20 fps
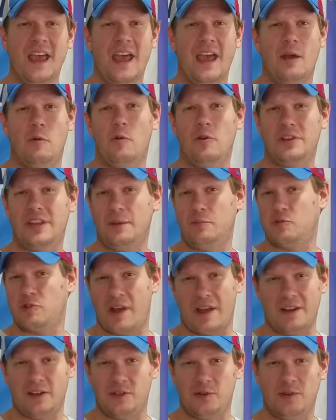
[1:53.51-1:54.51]
and we'll keep
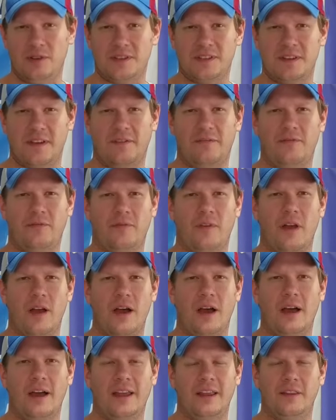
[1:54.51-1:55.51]
trying to do this stuff
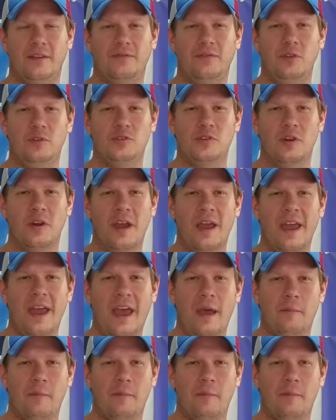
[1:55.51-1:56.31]
in the future.